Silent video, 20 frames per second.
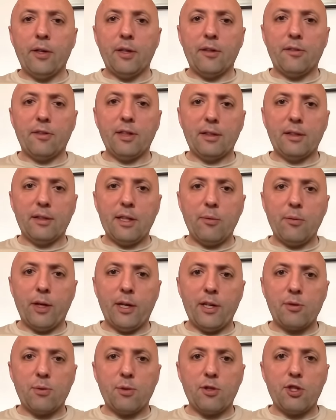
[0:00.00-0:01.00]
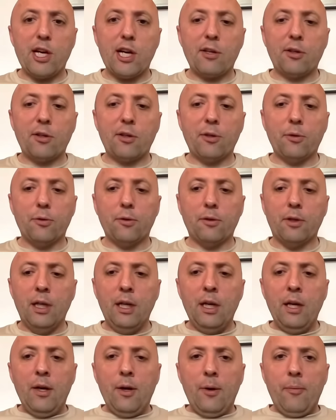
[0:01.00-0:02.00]
And I think likewise with Shackleton,
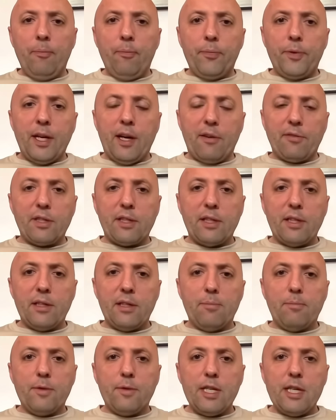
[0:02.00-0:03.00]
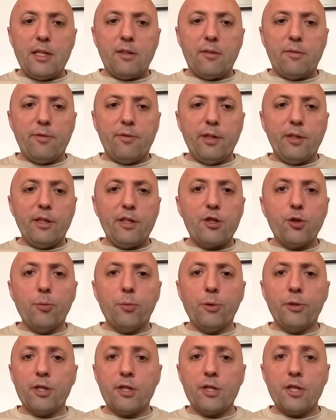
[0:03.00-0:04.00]
you have to kind of take a fairly
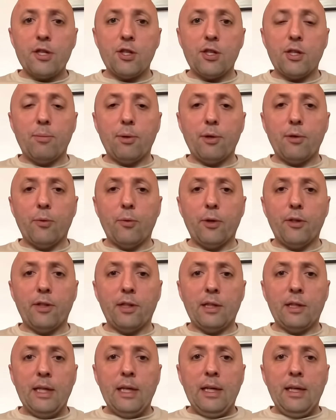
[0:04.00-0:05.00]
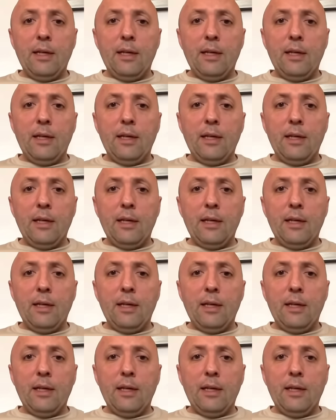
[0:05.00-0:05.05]
sober decision about whether